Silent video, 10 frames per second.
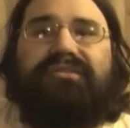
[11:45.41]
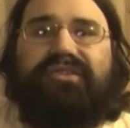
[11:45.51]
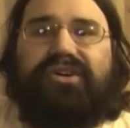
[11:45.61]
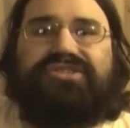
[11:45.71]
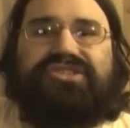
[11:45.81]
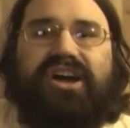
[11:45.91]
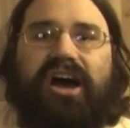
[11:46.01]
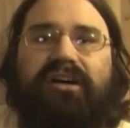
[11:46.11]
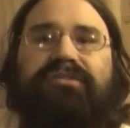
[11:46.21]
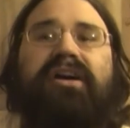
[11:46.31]
First
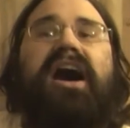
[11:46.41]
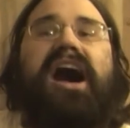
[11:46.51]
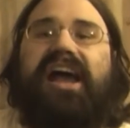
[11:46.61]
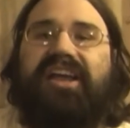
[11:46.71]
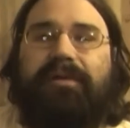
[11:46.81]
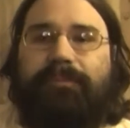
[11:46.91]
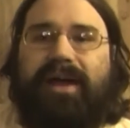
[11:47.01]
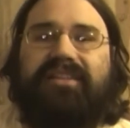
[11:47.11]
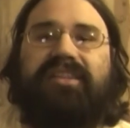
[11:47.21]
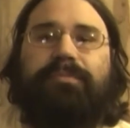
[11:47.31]
off, I
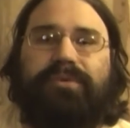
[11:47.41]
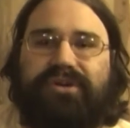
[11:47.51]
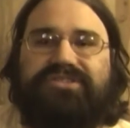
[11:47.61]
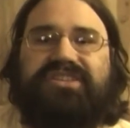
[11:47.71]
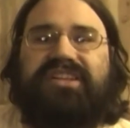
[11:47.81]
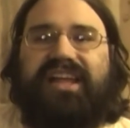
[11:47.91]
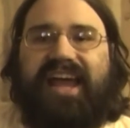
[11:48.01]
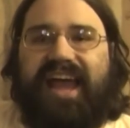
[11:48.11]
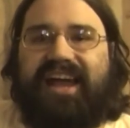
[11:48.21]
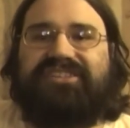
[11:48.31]
commend the person
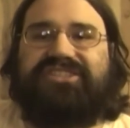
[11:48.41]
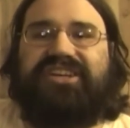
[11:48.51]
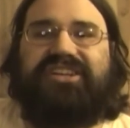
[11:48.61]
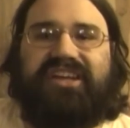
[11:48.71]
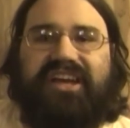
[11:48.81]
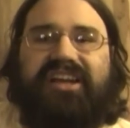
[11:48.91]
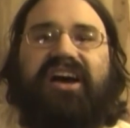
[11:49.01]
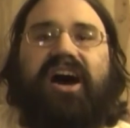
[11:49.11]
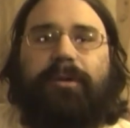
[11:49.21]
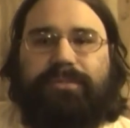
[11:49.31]
that actually
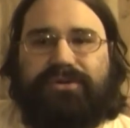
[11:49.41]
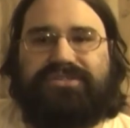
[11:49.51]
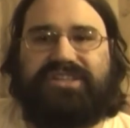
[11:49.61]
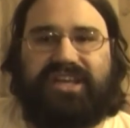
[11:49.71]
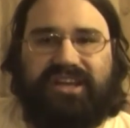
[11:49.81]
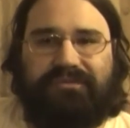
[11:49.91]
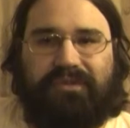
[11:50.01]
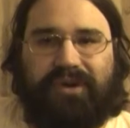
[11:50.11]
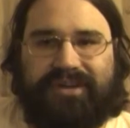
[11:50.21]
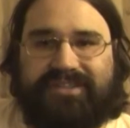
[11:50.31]
did Apu's singing
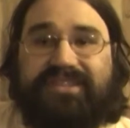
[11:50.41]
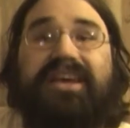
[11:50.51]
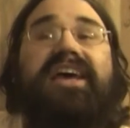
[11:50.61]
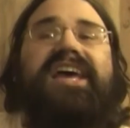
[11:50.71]
voice.